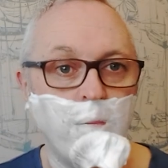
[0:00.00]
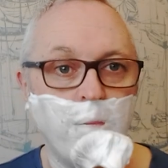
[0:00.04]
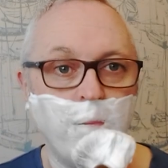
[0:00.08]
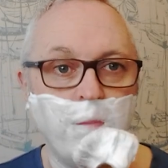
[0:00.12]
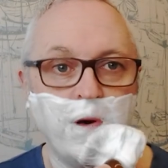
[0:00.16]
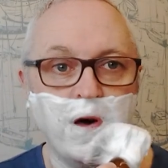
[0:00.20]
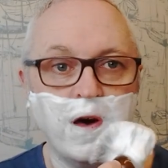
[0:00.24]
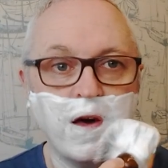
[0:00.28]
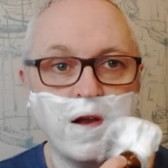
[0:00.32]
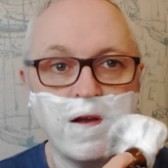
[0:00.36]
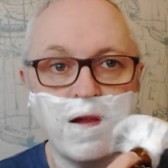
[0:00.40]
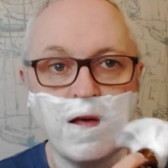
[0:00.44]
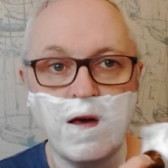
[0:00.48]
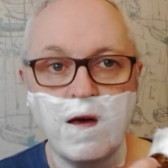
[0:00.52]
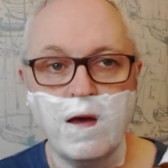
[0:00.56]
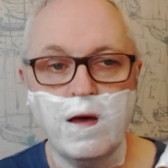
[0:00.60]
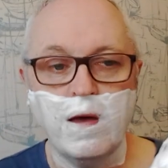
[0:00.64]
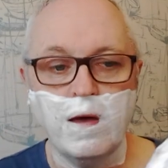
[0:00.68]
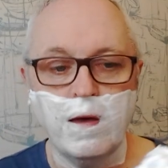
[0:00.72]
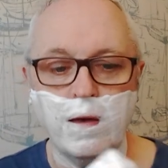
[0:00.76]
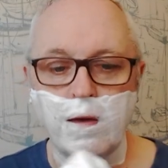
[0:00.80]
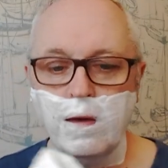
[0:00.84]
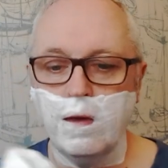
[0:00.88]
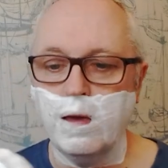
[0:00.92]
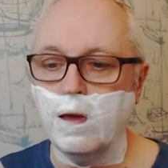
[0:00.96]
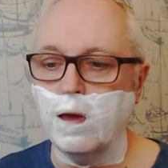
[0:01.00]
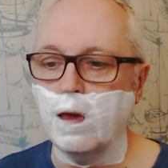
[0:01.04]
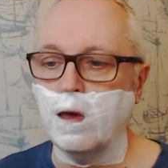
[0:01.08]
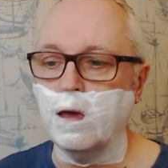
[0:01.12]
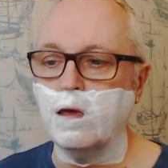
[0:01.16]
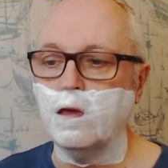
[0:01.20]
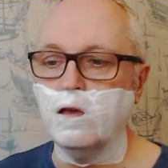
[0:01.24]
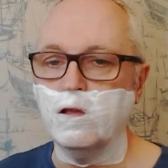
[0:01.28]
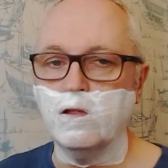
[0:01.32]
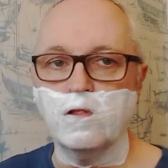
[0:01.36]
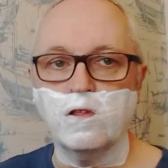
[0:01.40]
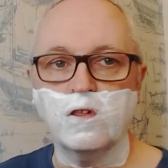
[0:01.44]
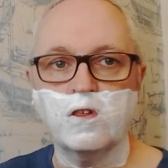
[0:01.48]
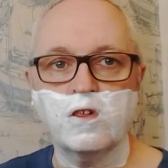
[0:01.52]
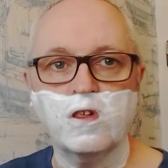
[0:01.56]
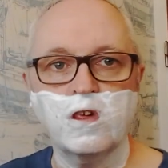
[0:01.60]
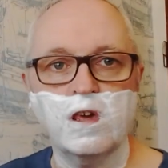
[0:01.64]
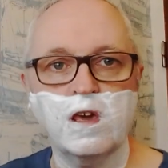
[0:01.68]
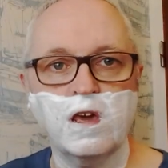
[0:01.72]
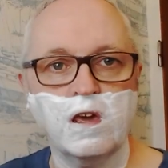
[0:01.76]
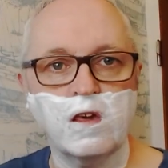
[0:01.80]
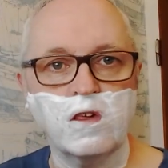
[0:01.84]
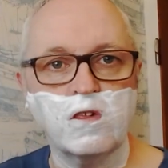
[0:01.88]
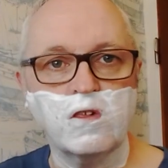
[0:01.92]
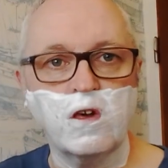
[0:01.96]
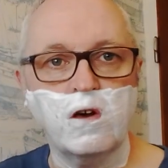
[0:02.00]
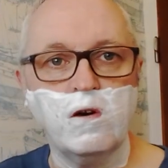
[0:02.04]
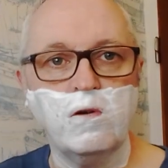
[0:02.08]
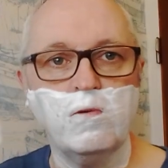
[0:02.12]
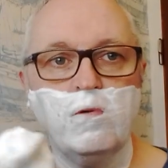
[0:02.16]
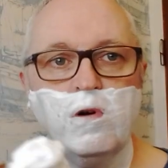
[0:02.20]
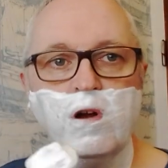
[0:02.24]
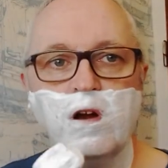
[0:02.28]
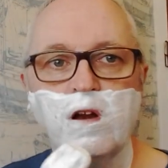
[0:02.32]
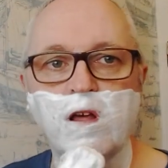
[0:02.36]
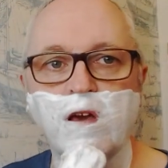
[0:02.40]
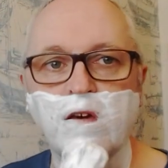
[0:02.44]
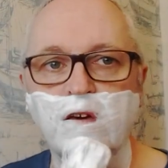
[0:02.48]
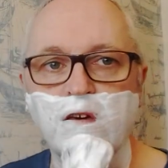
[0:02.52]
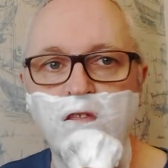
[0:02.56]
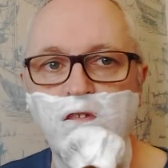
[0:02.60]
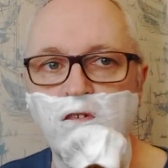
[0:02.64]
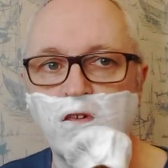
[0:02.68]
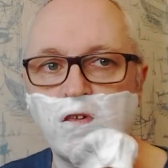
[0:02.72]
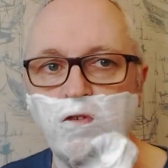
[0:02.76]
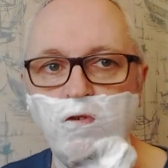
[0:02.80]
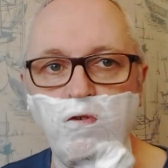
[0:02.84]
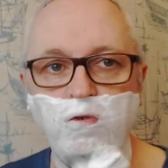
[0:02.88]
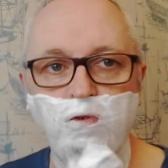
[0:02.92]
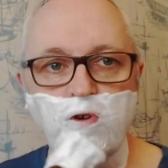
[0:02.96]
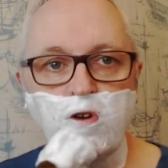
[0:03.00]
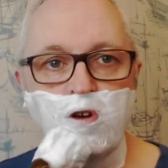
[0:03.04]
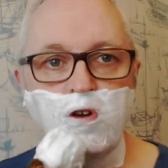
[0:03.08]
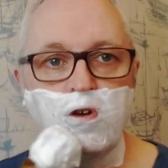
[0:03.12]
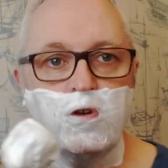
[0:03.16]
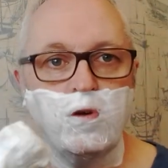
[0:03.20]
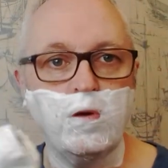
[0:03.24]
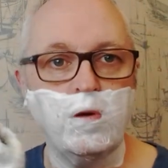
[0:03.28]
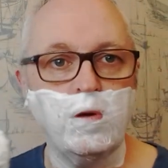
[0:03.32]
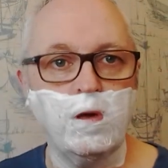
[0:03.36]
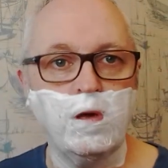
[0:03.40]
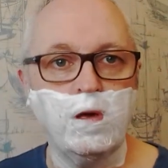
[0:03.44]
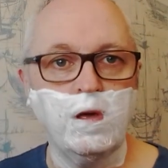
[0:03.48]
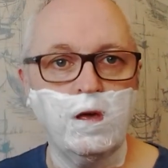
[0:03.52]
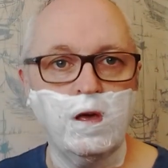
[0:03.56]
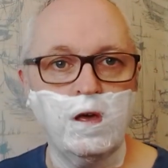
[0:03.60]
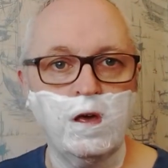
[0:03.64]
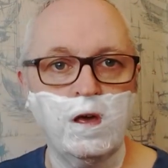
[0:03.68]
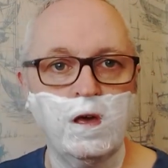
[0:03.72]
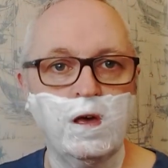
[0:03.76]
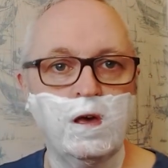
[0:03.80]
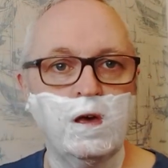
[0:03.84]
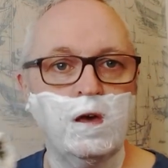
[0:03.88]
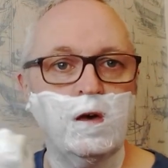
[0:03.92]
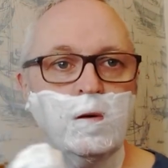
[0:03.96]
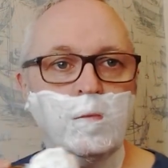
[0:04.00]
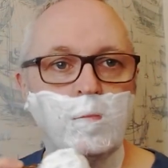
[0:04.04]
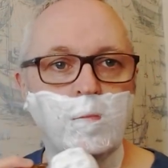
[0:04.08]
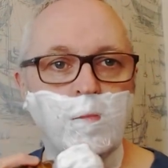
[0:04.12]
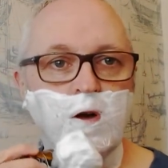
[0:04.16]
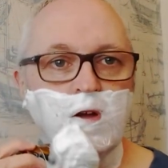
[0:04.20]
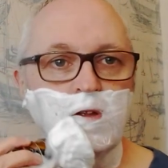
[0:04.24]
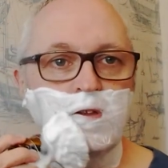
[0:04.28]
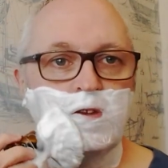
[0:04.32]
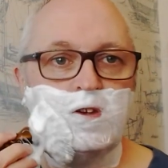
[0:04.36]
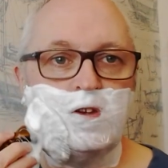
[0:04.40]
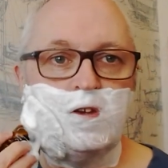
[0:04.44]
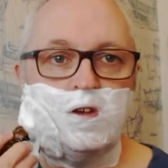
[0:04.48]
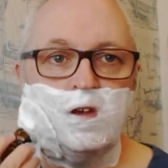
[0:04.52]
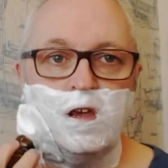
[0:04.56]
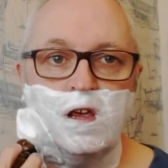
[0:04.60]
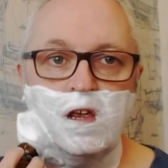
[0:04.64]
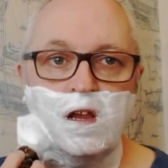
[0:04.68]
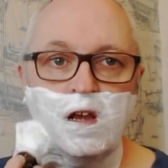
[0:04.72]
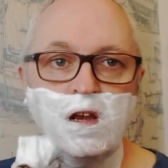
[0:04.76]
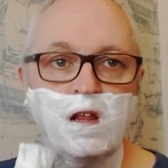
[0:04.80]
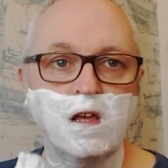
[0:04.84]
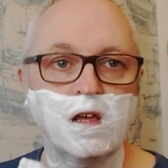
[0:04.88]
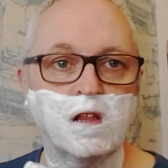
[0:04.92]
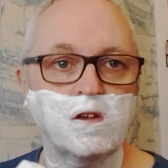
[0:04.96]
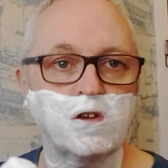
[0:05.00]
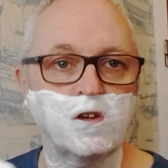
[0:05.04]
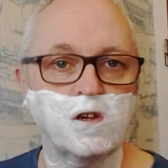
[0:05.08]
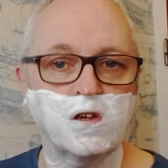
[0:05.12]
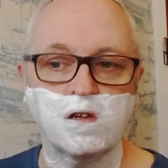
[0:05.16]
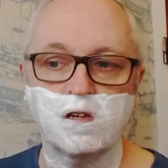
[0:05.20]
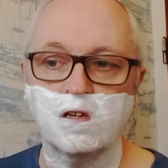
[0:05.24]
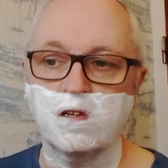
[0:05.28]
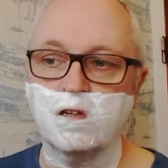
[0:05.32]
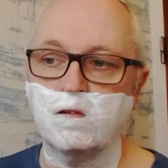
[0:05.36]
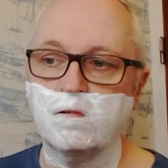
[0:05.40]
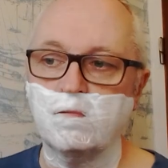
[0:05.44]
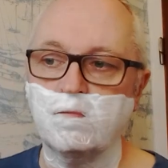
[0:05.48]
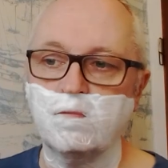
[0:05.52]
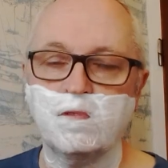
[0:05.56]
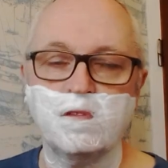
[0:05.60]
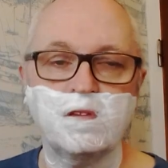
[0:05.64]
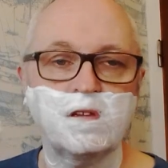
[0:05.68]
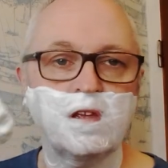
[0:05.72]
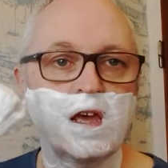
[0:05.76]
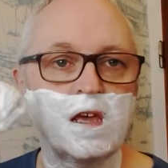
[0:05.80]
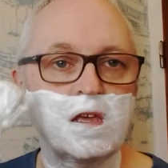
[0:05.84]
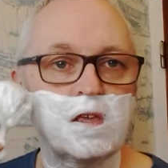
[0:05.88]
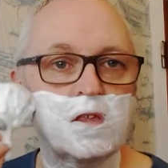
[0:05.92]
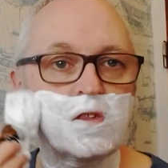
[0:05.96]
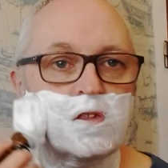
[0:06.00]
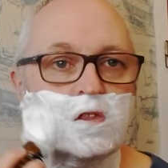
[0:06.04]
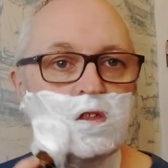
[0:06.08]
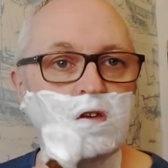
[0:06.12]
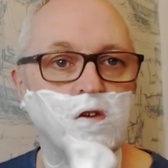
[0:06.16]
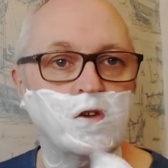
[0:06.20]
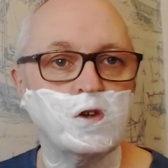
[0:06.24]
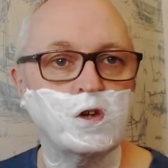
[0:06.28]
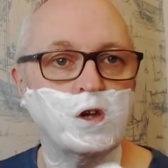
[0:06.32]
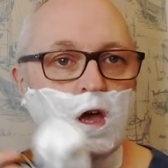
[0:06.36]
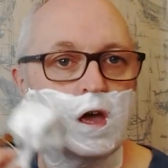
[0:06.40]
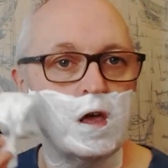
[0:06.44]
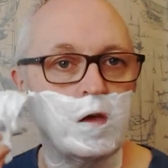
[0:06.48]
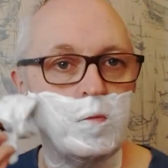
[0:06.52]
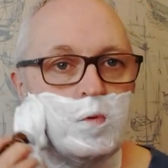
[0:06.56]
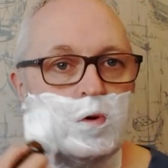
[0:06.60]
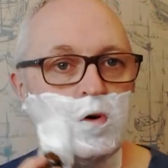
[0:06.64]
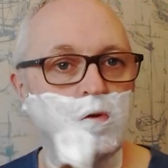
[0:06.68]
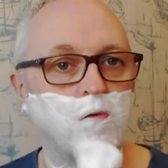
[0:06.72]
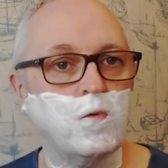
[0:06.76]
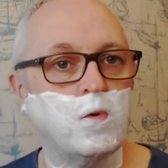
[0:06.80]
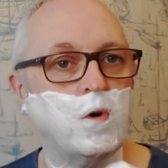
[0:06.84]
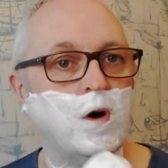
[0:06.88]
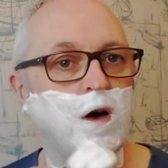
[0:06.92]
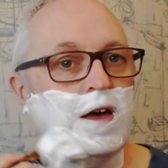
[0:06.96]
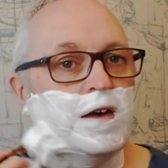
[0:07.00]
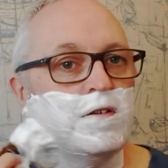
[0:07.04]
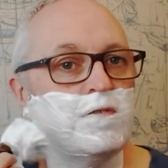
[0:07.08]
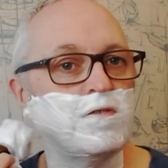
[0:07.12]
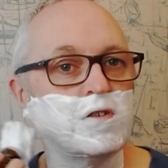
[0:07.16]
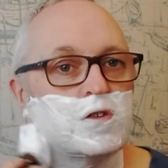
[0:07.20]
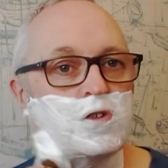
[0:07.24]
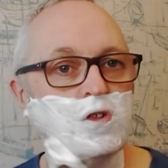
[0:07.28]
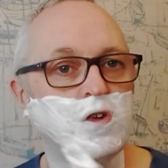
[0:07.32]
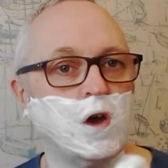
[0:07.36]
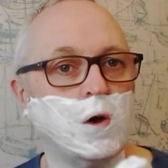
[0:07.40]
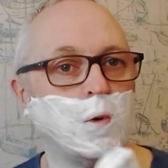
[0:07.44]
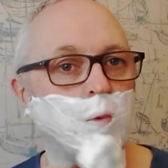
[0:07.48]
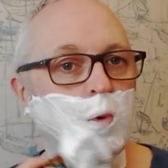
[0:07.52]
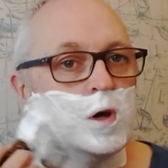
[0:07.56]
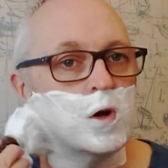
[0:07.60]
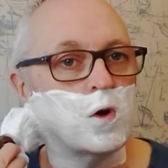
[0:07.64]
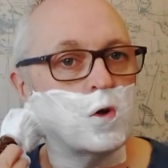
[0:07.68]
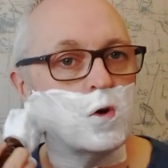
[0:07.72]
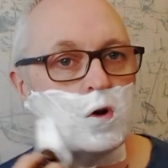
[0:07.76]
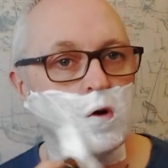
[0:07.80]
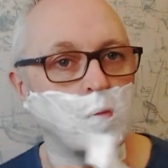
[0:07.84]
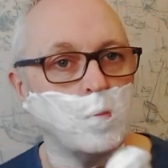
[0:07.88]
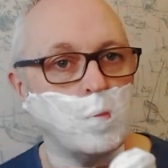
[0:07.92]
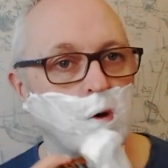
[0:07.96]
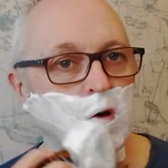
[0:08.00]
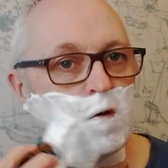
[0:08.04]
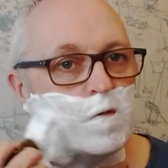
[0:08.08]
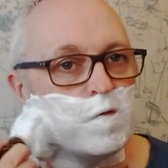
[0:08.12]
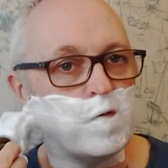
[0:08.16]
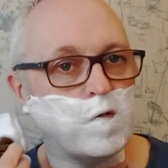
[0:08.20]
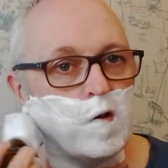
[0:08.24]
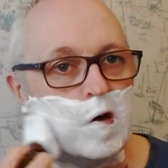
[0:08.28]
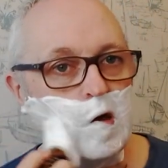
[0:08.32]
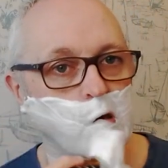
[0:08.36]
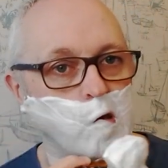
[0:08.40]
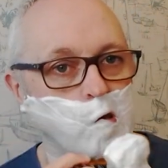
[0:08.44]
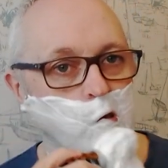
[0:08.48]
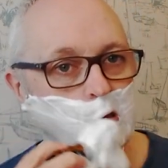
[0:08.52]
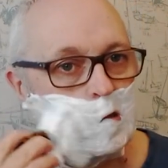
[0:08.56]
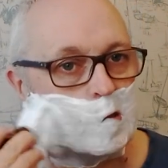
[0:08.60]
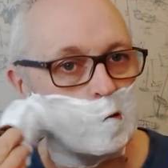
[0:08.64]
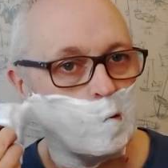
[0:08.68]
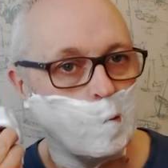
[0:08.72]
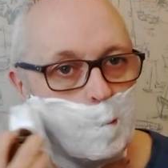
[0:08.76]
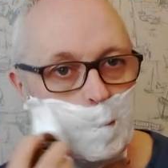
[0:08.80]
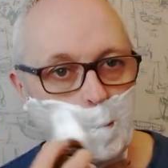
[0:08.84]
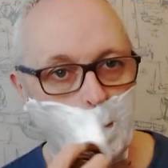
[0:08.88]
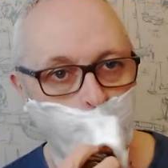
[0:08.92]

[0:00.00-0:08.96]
but yeah, you can see as I run it through my chin, it just takes the shape of whatever's going on my face.